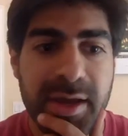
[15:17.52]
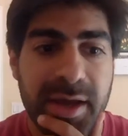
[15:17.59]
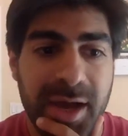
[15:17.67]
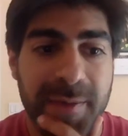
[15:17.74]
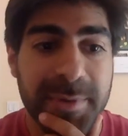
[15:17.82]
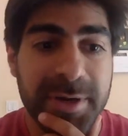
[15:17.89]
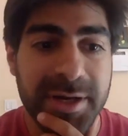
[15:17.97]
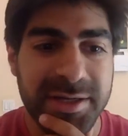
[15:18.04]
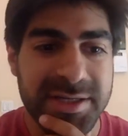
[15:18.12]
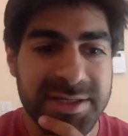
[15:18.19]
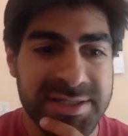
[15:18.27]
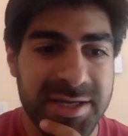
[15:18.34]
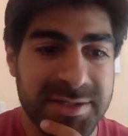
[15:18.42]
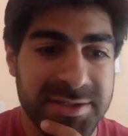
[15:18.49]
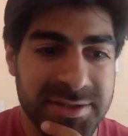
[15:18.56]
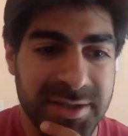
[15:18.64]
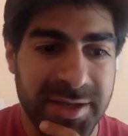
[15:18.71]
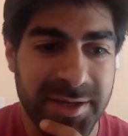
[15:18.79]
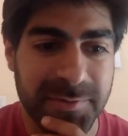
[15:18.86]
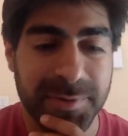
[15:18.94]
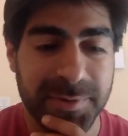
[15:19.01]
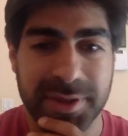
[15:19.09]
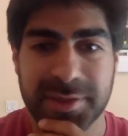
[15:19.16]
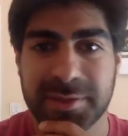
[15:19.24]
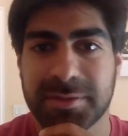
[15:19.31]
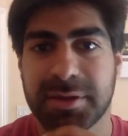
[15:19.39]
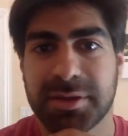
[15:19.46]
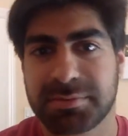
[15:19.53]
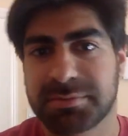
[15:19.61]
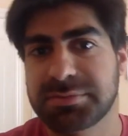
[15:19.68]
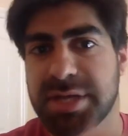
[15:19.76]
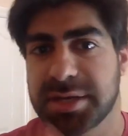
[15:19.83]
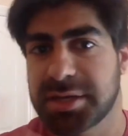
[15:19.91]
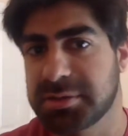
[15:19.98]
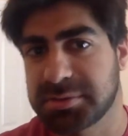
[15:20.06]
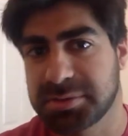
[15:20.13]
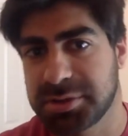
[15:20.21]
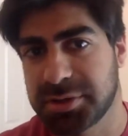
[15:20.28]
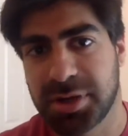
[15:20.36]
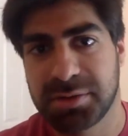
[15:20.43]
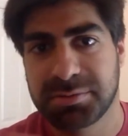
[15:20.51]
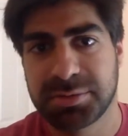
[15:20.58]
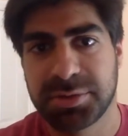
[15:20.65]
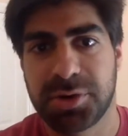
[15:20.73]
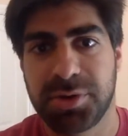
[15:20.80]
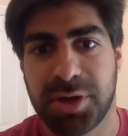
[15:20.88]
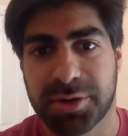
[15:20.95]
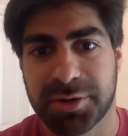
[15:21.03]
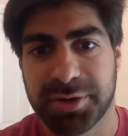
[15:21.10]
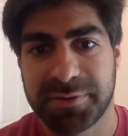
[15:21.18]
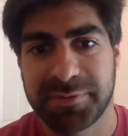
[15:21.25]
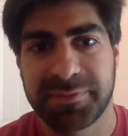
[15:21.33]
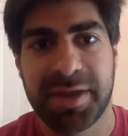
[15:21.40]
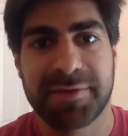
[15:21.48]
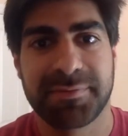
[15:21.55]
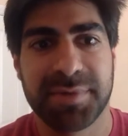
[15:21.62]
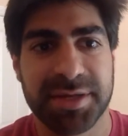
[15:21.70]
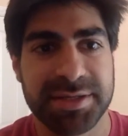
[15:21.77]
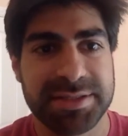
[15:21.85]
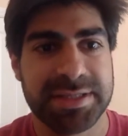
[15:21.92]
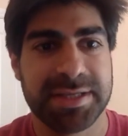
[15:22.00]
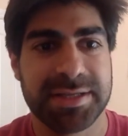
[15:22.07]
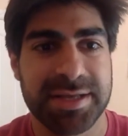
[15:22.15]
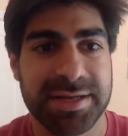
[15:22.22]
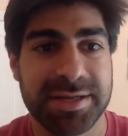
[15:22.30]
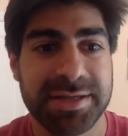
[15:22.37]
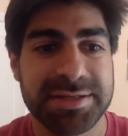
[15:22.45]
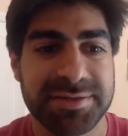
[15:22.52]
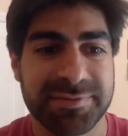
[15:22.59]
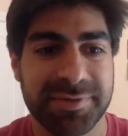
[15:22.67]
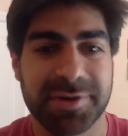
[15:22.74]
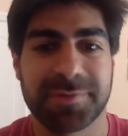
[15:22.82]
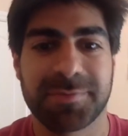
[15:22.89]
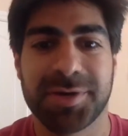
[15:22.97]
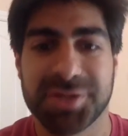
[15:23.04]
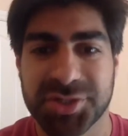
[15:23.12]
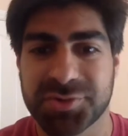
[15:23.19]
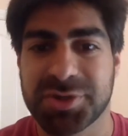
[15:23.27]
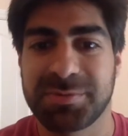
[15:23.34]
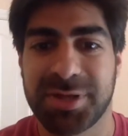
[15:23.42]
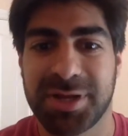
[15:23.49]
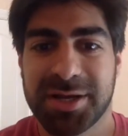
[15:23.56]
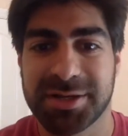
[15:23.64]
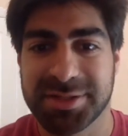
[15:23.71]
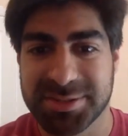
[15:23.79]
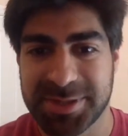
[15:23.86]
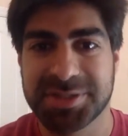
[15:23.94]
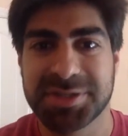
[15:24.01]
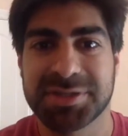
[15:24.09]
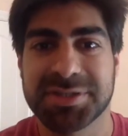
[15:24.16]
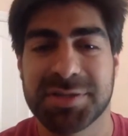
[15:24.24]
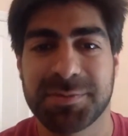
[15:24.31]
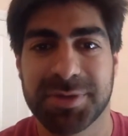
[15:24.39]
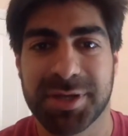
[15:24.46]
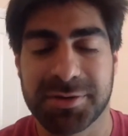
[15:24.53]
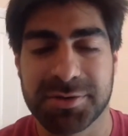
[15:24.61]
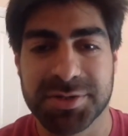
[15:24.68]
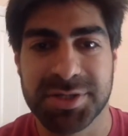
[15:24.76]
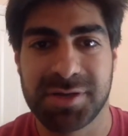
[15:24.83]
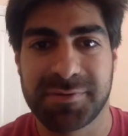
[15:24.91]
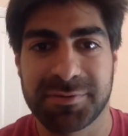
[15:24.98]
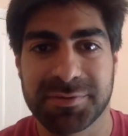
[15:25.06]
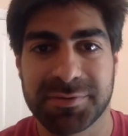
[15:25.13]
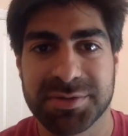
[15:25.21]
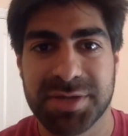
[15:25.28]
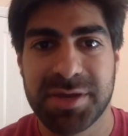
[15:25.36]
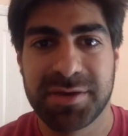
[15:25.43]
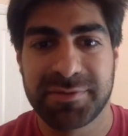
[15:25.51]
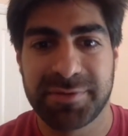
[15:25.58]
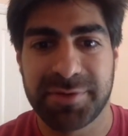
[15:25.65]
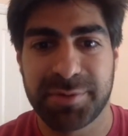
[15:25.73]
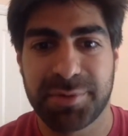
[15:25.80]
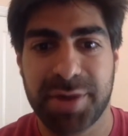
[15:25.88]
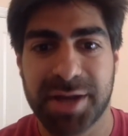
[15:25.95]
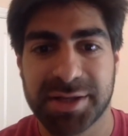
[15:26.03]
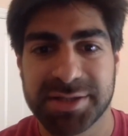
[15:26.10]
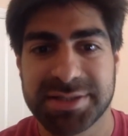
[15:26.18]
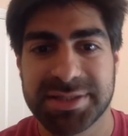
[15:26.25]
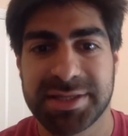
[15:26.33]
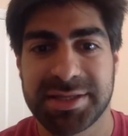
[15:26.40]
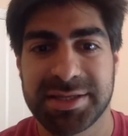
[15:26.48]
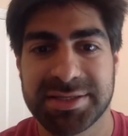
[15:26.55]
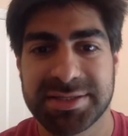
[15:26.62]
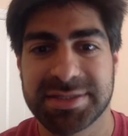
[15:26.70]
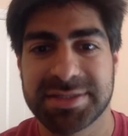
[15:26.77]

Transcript: I mean, it does sound like with taking, no longer than 5 minutes, that it is a very well streamlined, especially someone like yourself who's very practiced at this.